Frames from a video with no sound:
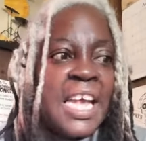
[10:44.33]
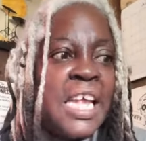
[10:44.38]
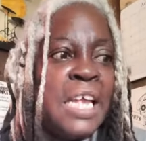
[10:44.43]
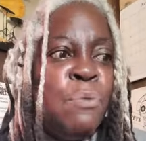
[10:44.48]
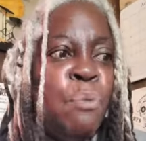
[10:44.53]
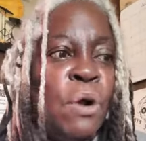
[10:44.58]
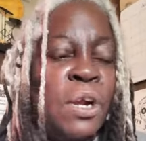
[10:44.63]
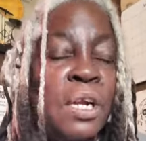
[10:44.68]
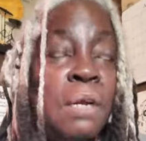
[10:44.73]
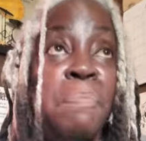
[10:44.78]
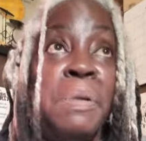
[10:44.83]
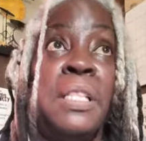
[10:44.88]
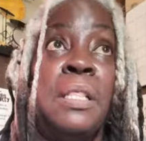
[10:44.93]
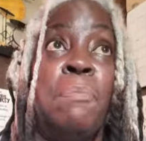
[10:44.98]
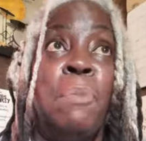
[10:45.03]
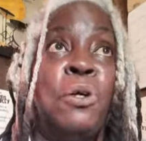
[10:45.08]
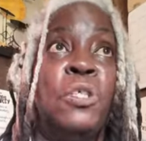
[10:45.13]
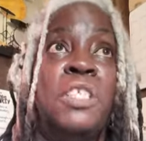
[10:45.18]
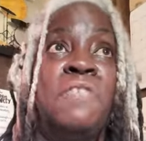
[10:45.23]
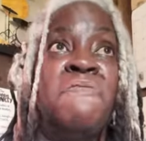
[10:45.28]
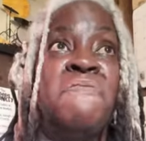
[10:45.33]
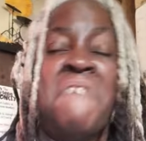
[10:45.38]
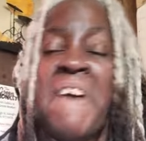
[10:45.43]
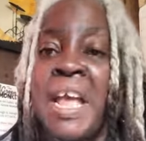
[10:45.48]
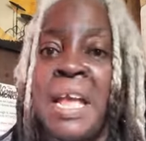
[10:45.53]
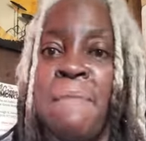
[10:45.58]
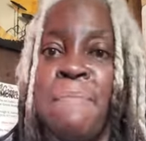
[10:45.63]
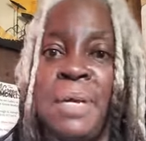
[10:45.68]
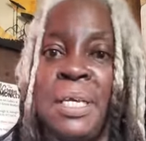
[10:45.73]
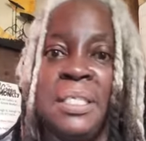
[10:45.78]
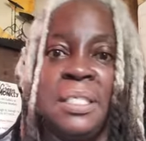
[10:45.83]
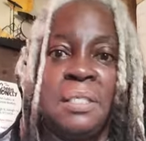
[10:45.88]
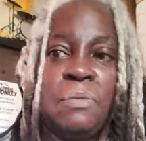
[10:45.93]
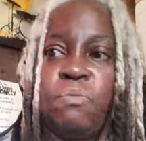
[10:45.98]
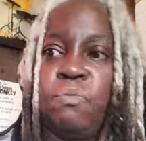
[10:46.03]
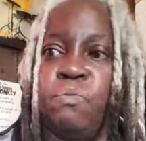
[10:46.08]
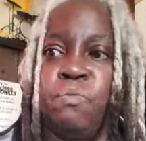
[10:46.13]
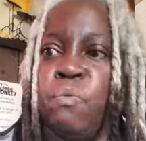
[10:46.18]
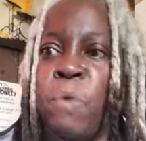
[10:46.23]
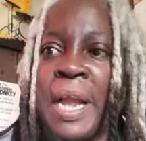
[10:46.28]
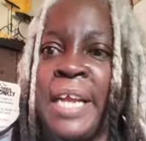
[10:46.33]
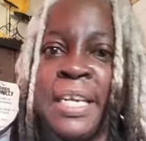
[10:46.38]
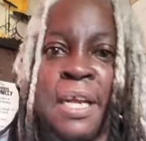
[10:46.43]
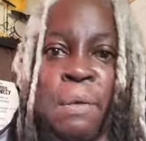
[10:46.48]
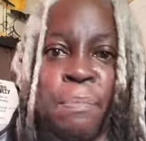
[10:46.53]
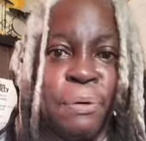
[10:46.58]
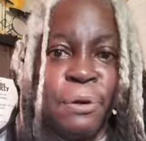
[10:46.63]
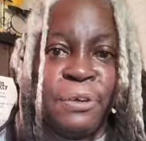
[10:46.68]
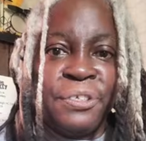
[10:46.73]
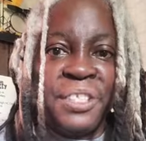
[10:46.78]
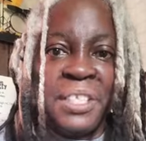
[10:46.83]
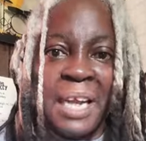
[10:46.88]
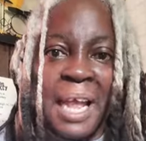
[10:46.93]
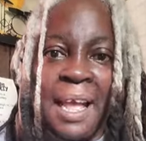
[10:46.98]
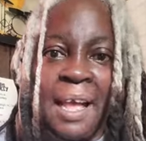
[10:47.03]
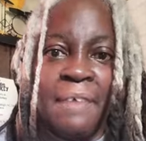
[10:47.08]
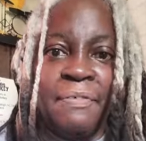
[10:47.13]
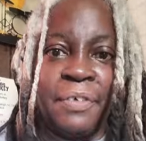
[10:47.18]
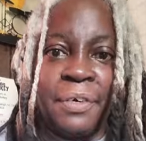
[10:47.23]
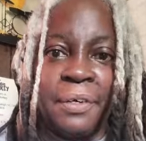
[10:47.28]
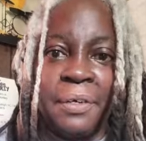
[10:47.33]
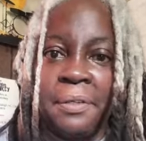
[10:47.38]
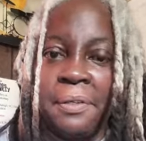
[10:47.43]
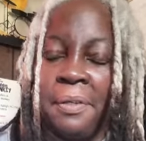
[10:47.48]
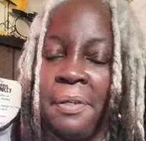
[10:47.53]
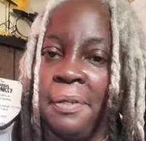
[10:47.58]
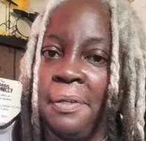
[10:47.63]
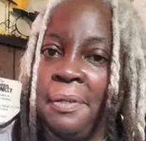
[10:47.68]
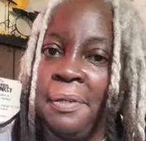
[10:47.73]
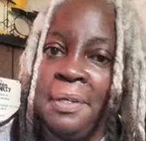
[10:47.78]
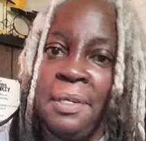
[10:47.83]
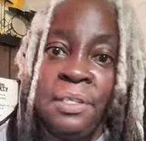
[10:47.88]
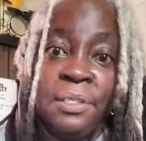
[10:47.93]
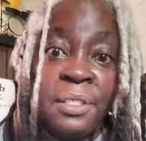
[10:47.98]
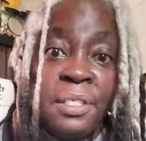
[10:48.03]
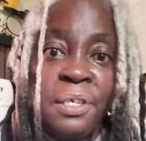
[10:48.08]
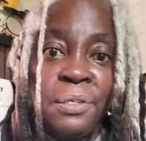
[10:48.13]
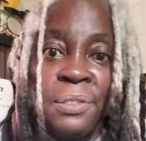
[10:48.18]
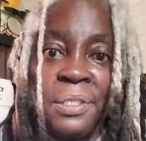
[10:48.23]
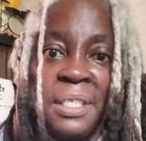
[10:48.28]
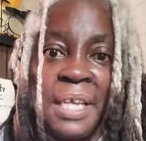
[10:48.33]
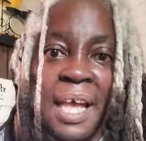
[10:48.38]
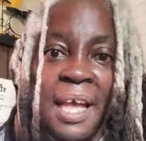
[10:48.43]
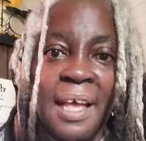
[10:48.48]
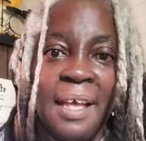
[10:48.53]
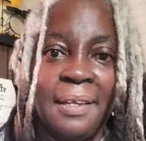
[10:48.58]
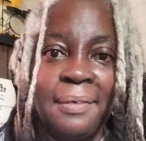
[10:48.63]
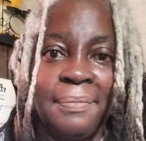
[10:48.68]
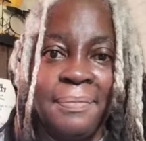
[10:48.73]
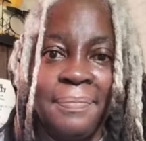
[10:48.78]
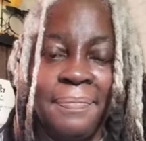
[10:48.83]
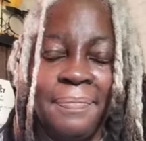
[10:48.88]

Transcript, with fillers: He wanted to be the most famous radio person ever. So sad.